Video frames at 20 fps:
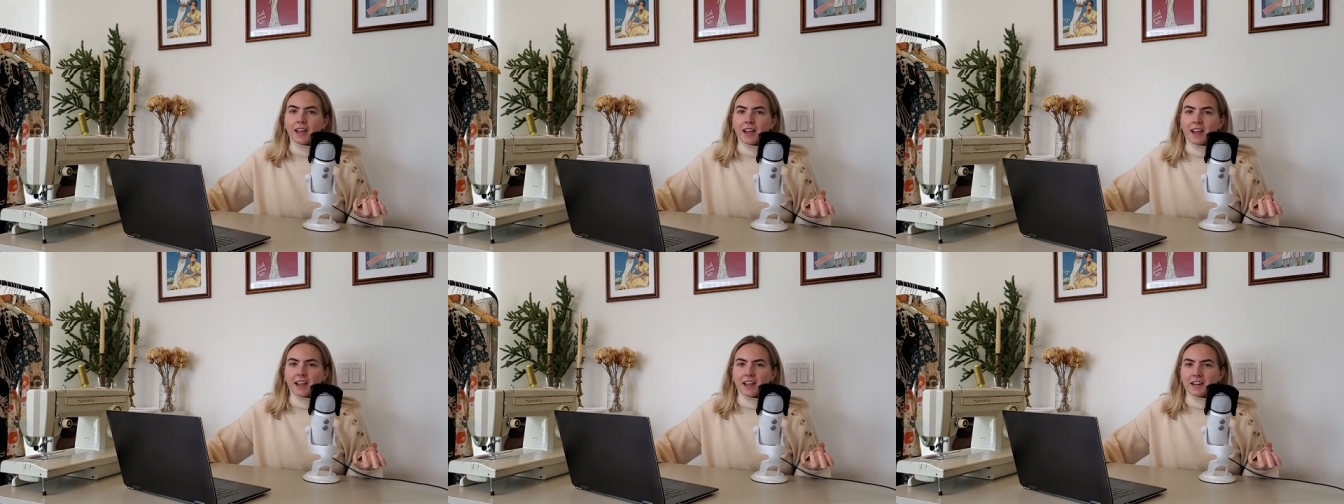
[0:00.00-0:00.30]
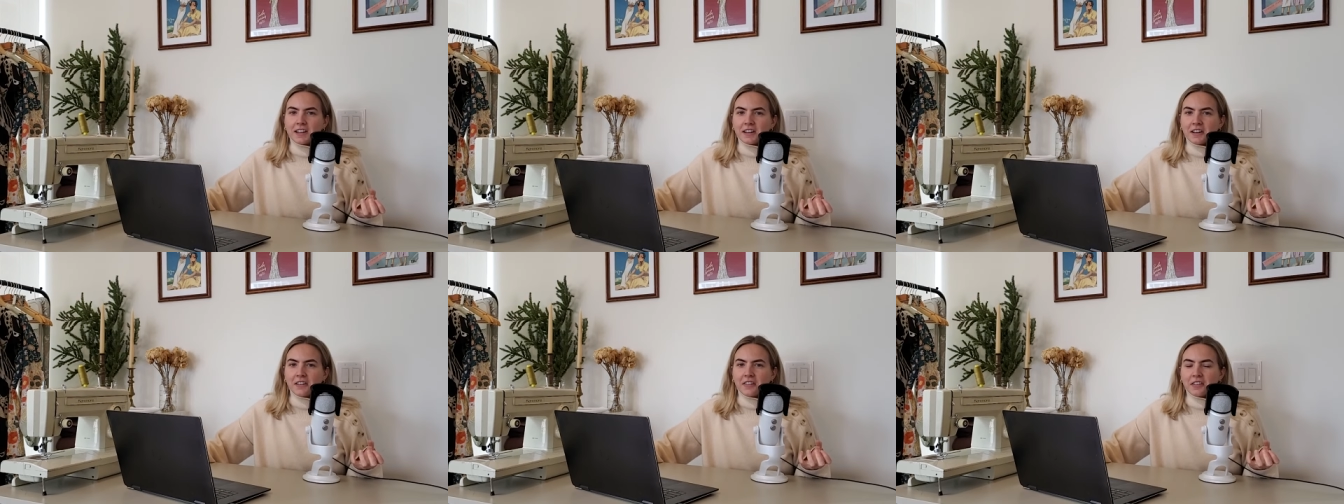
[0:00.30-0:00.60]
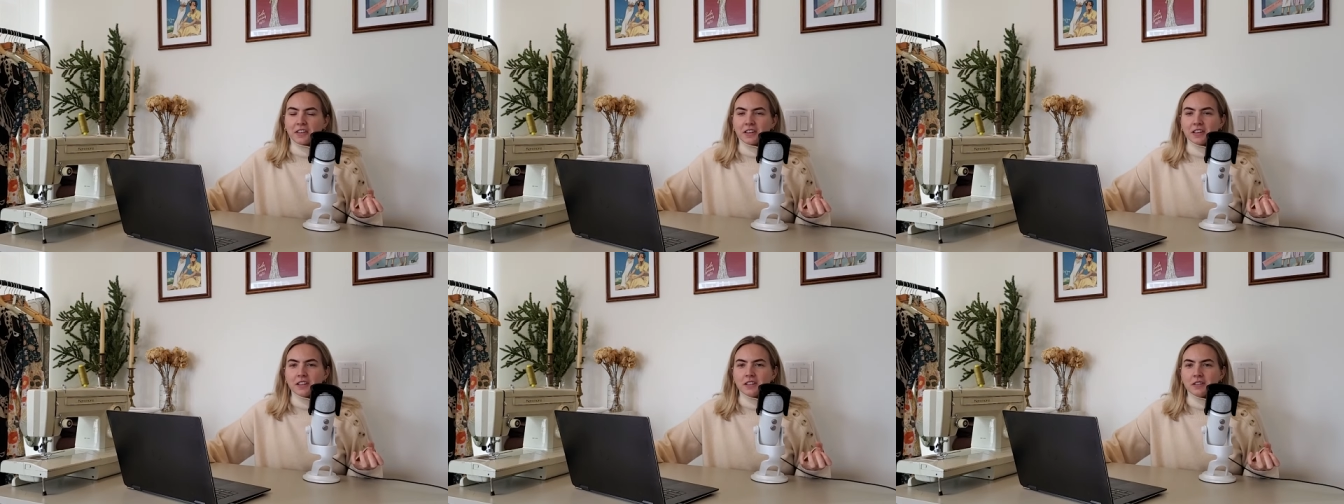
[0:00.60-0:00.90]
and I
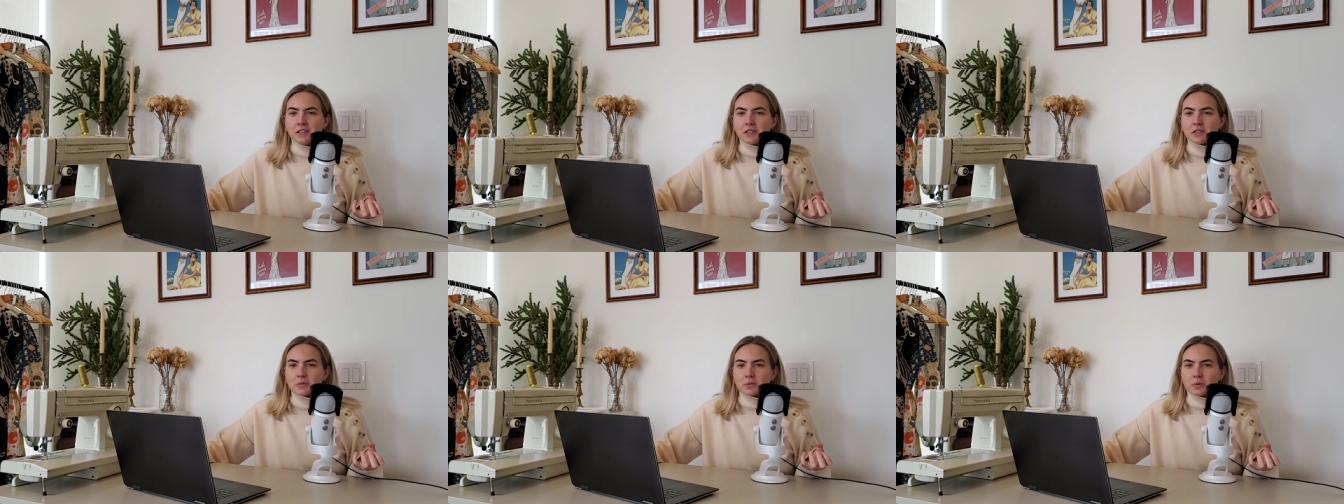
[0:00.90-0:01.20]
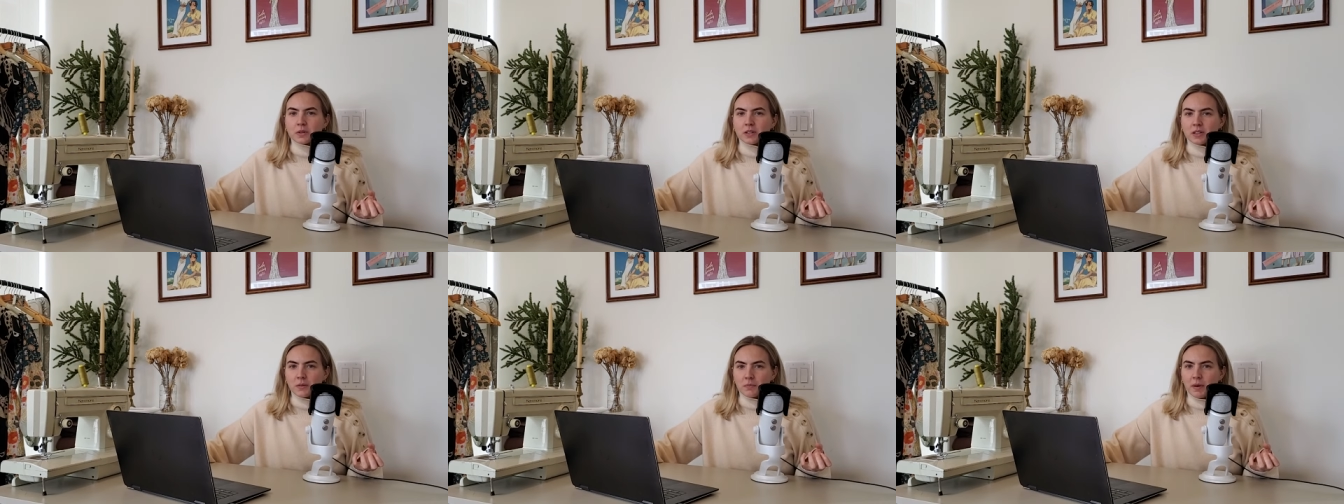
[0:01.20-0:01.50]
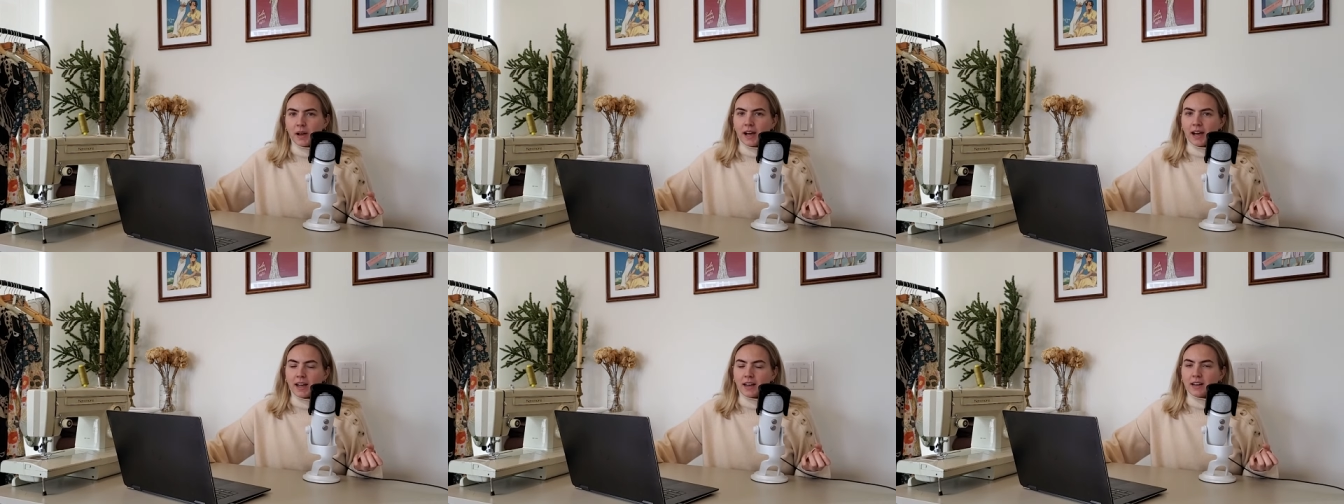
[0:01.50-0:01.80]
think it looks really
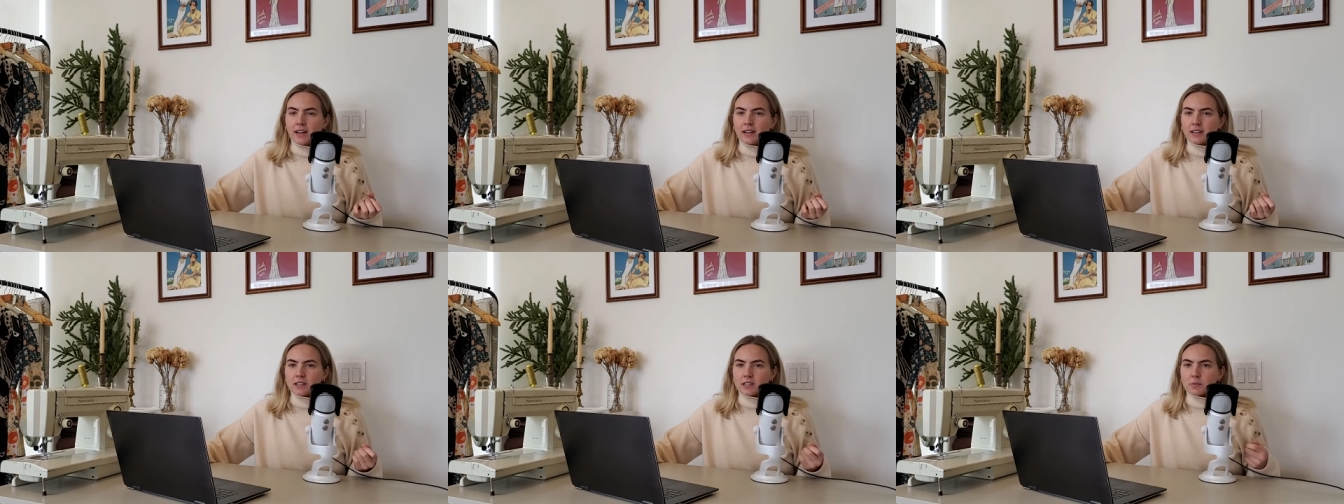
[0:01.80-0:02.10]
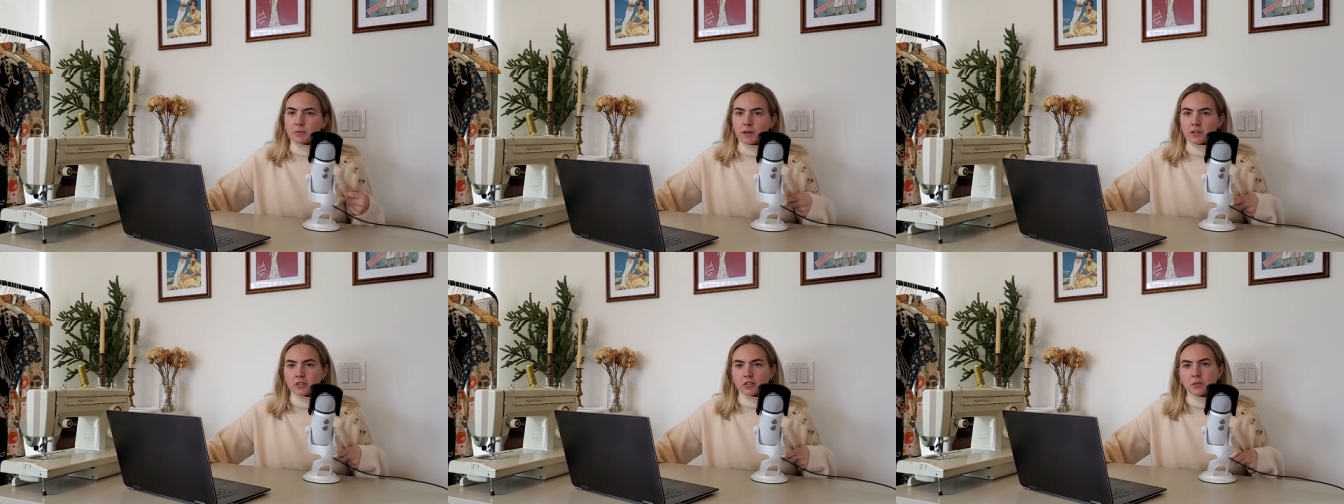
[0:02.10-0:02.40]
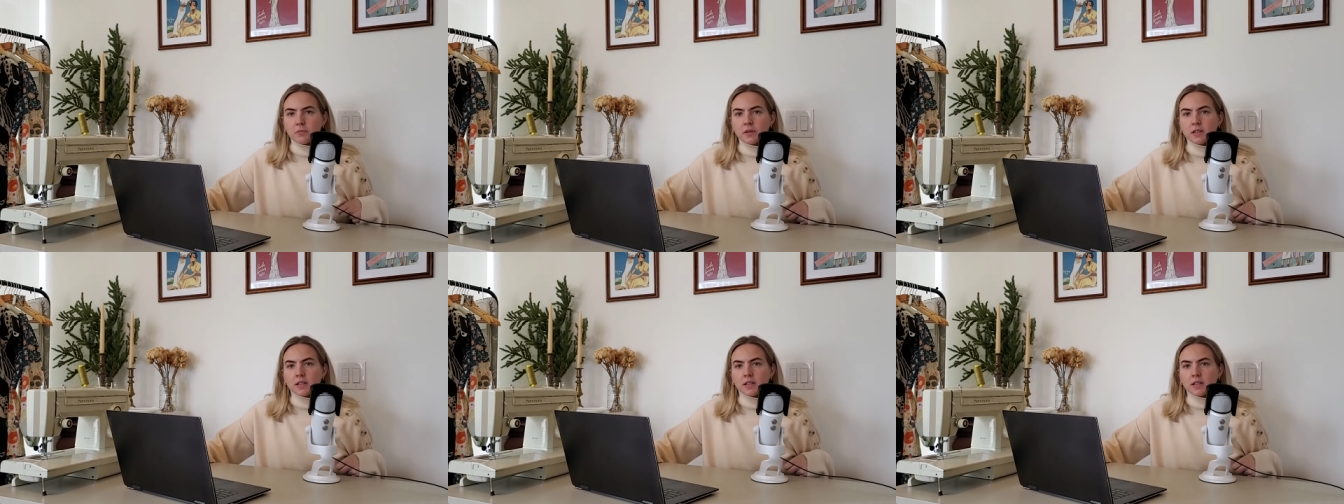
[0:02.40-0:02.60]
bad, and especially